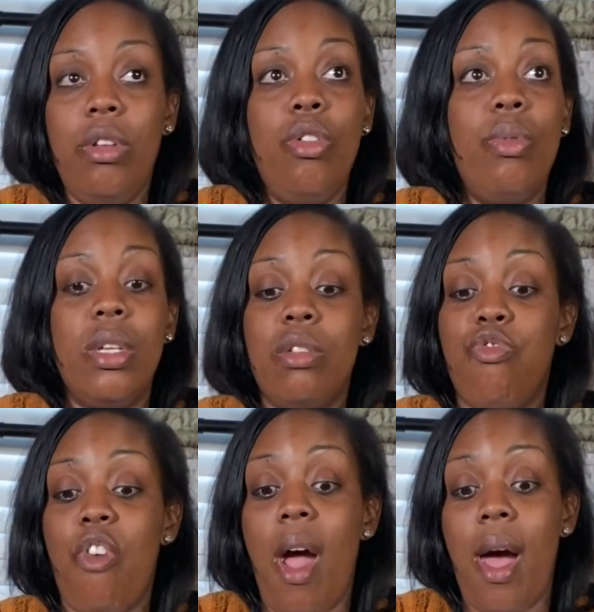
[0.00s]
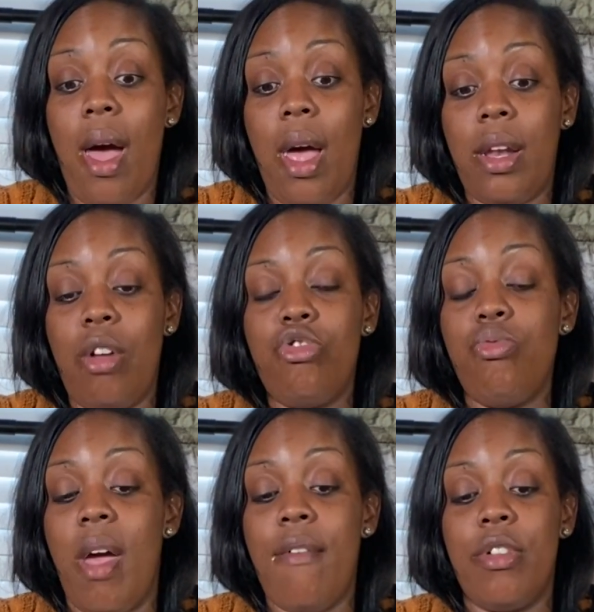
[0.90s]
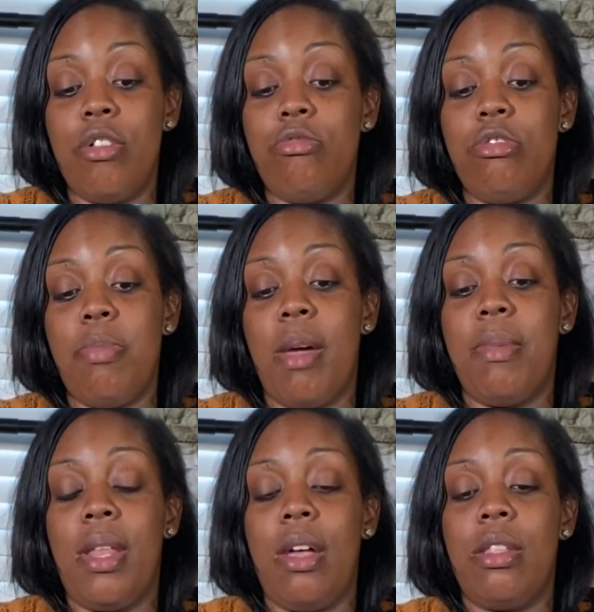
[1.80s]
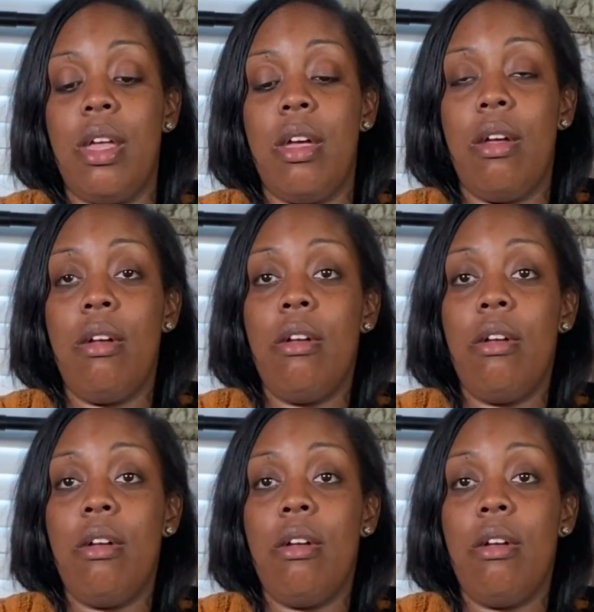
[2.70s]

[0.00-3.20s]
You was fried. Don't you ever disrespect me like that.